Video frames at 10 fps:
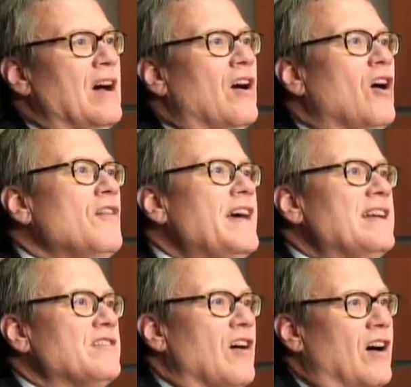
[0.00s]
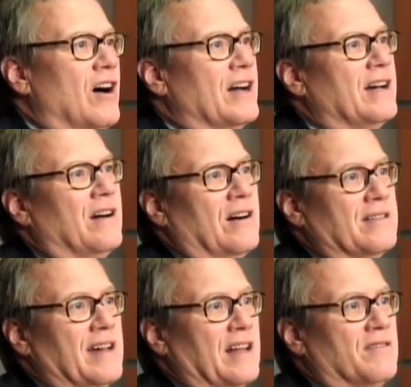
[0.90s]
All that talk on
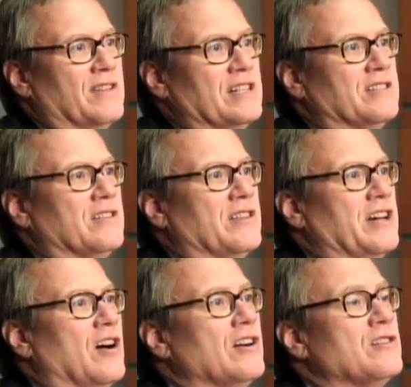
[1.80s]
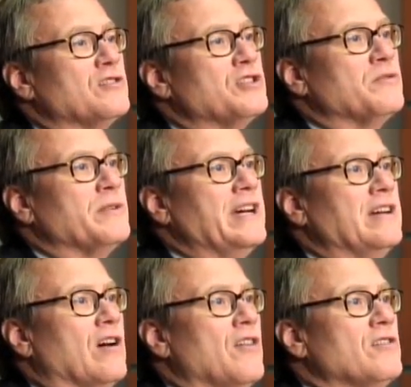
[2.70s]
television or the articles you read
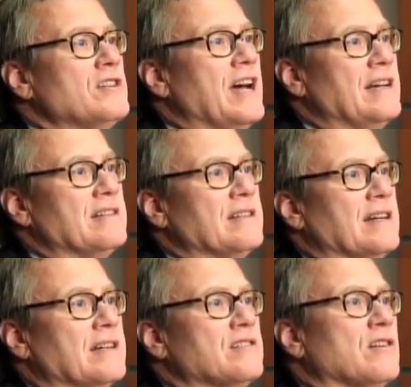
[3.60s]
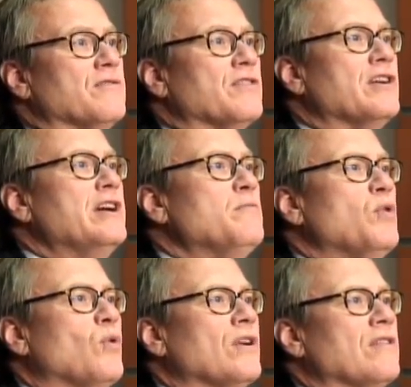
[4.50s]
and all those kinds of things are very
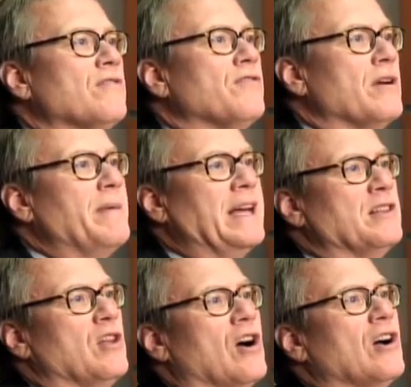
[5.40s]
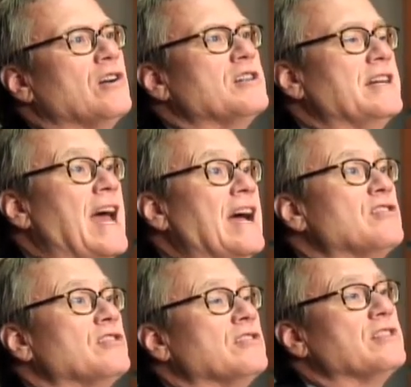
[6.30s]
important from a large
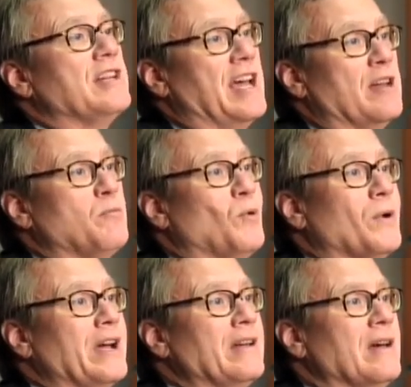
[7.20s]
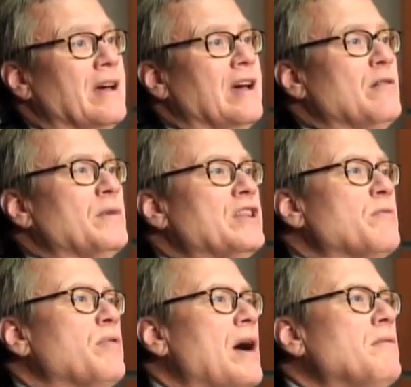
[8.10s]
national standpoint, but they're
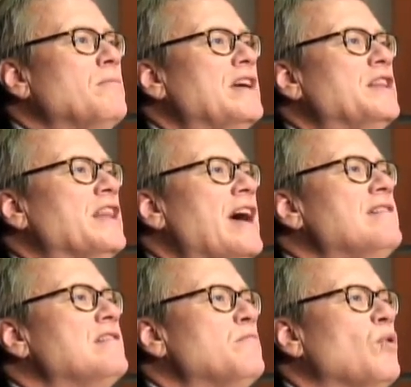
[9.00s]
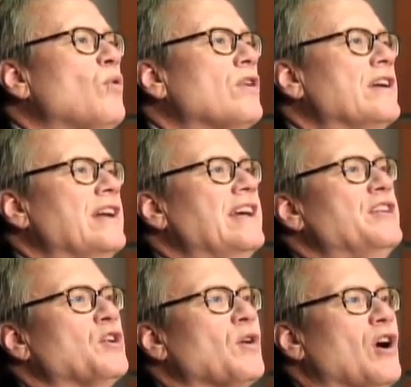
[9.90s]
probably less important in
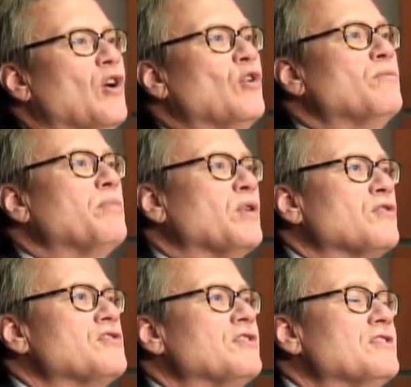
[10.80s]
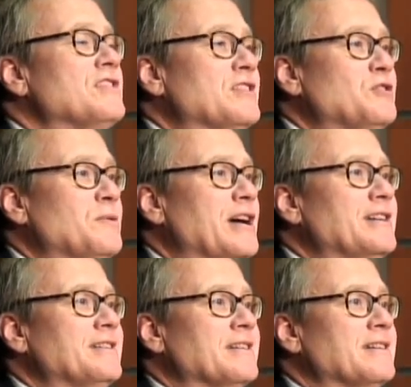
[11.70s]
your own personal situation.